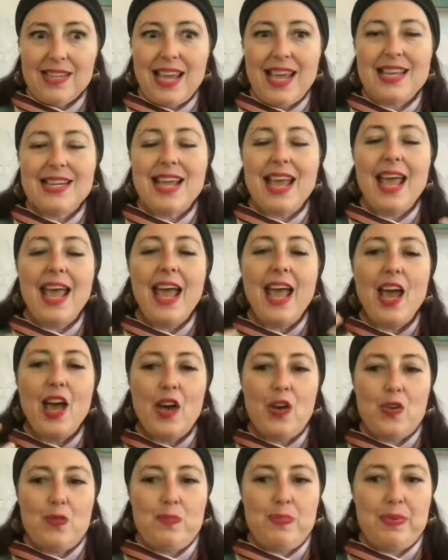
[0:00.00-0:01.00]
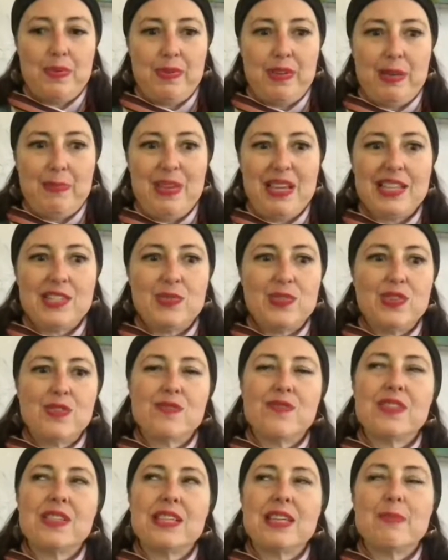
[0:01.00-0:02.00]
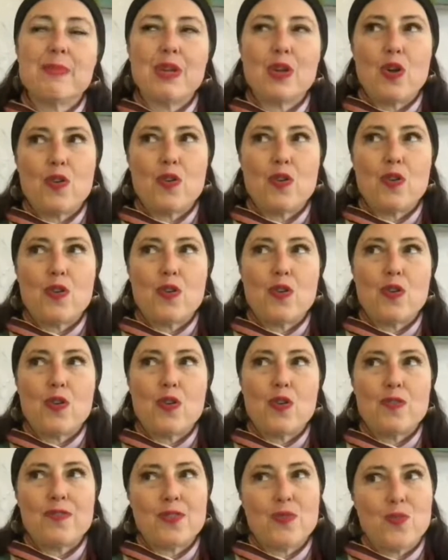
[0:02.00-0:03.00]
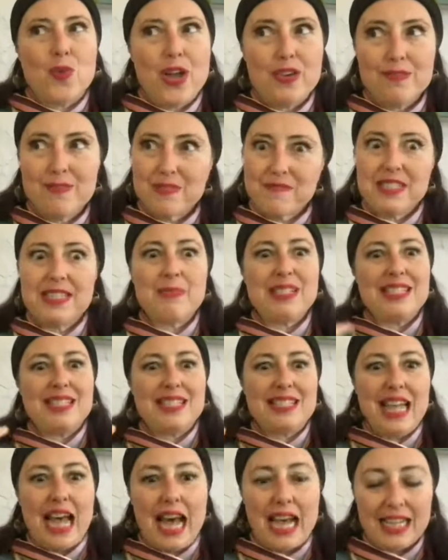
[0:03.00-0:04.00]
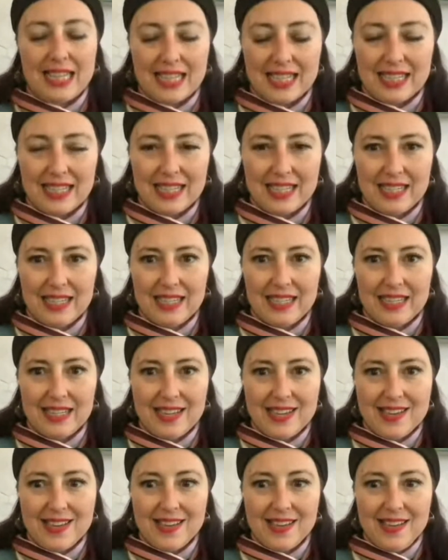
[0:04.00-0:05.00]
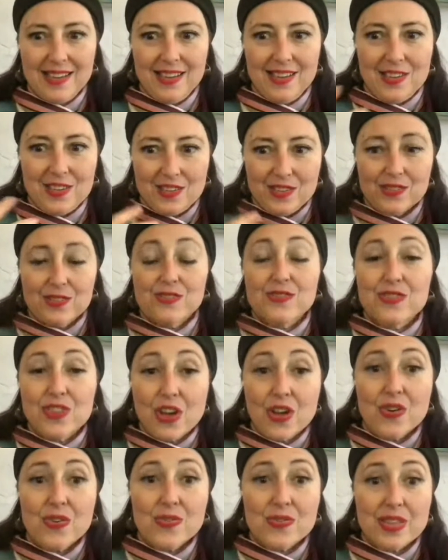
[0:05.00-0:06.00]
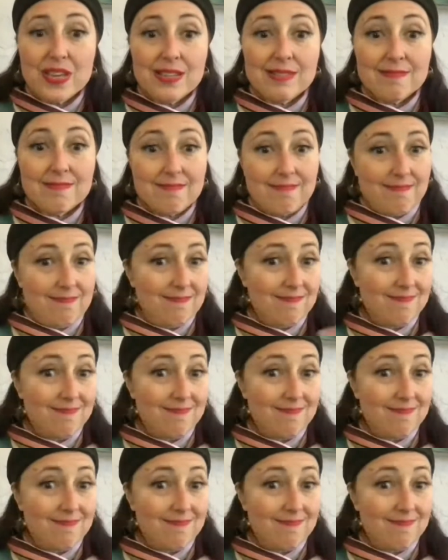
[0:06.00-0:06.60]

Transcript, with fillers: can help because when you're feeling a bit overwhelmed or feeling a bit stuck, you'll know that